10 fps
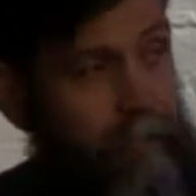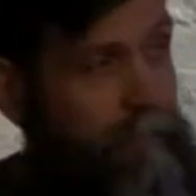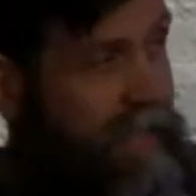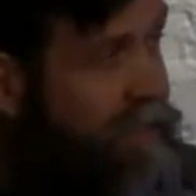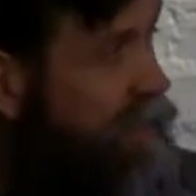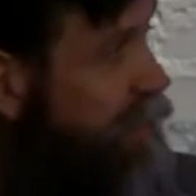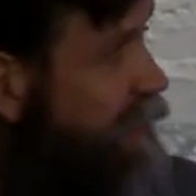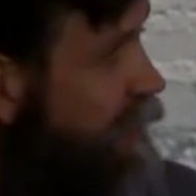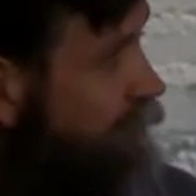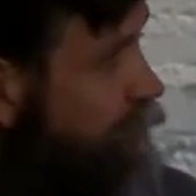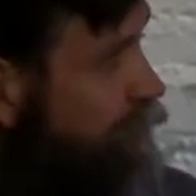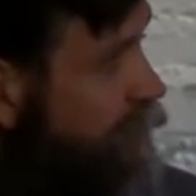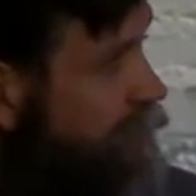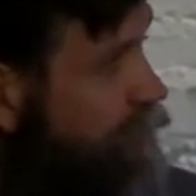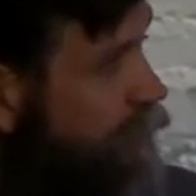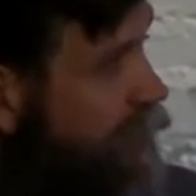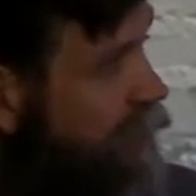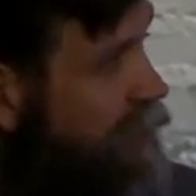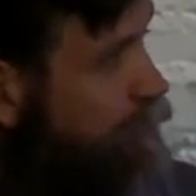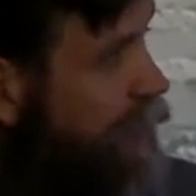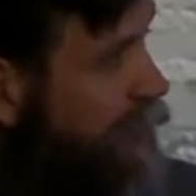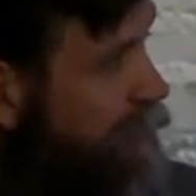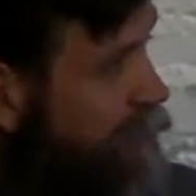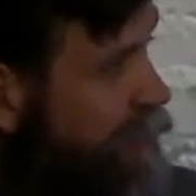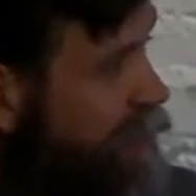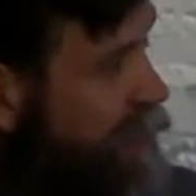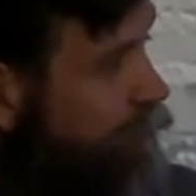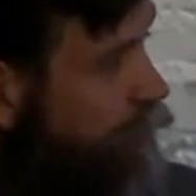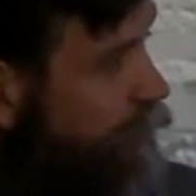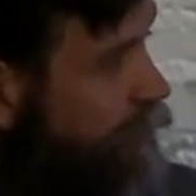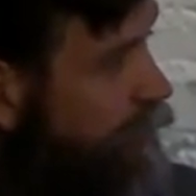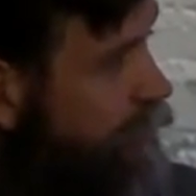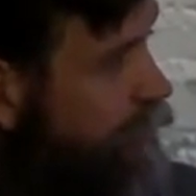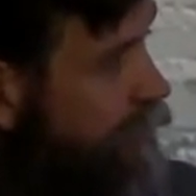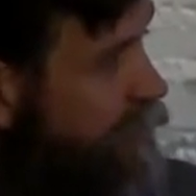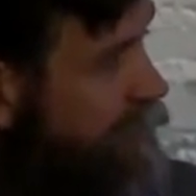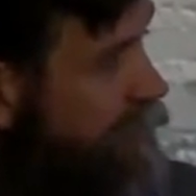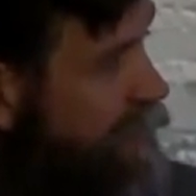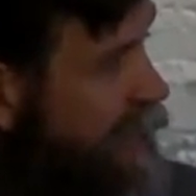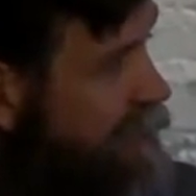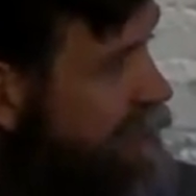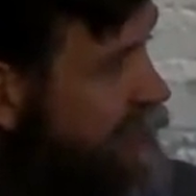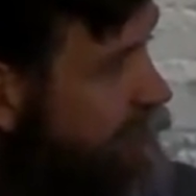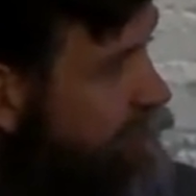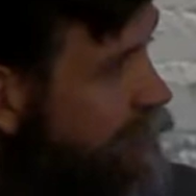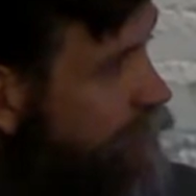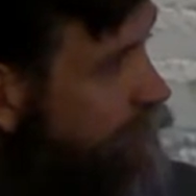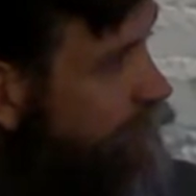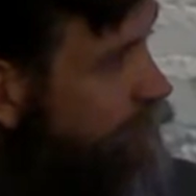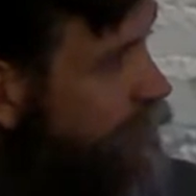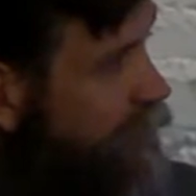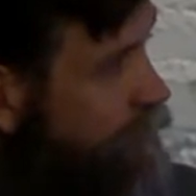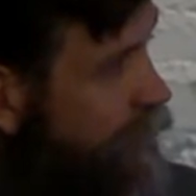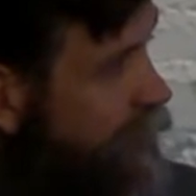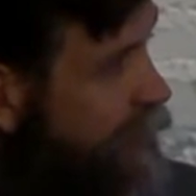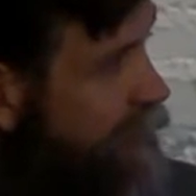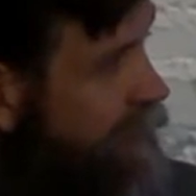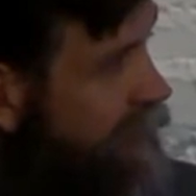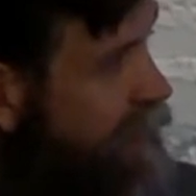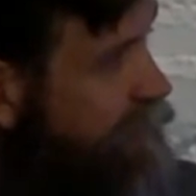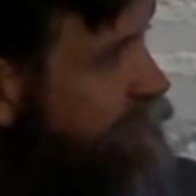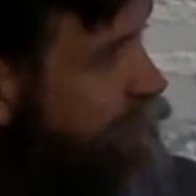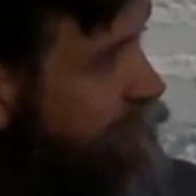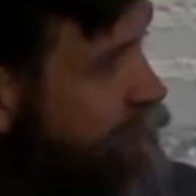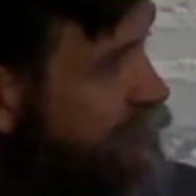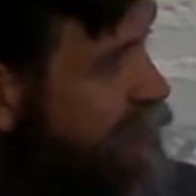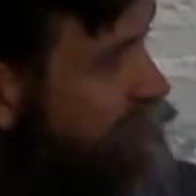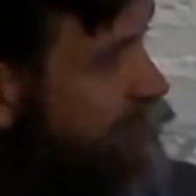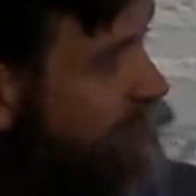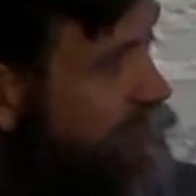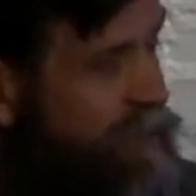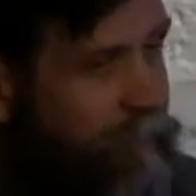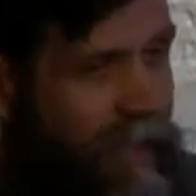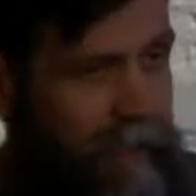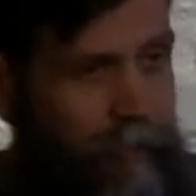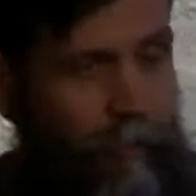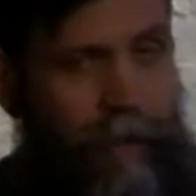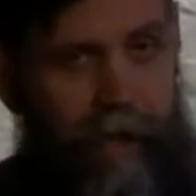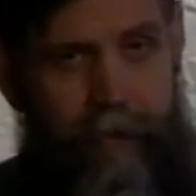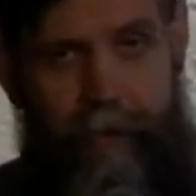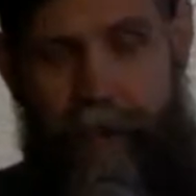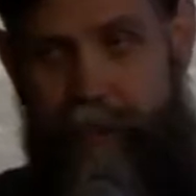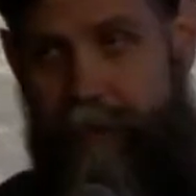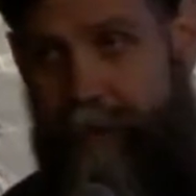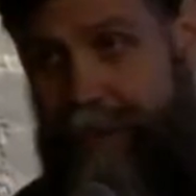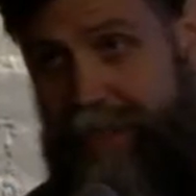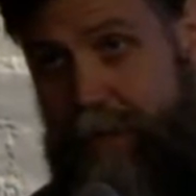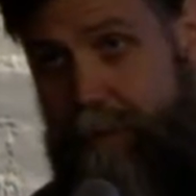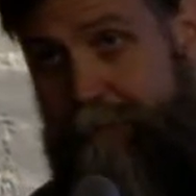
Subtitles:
basically, if you talk to a honeypot on our network, that data flows from the honeypot into the BHR to the black hole router, and you get